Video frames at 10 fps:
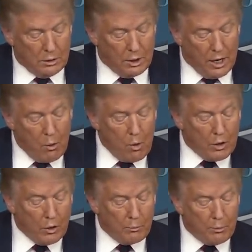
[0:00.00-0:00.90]
Today I
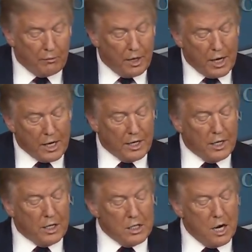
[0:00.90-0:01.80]
want to provide
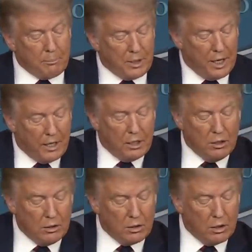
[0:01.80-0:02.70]
an update
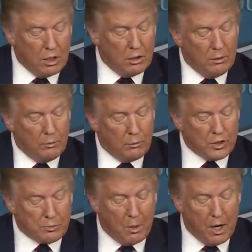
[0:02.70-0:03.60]
on our
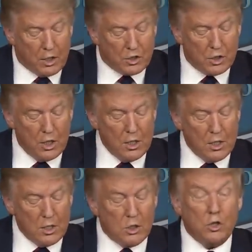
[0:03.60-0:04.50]
response
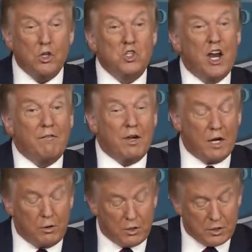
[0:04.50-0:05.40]
to the China
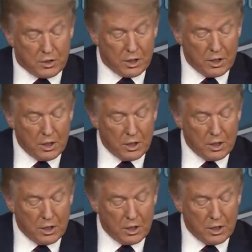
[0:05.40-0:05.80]
virus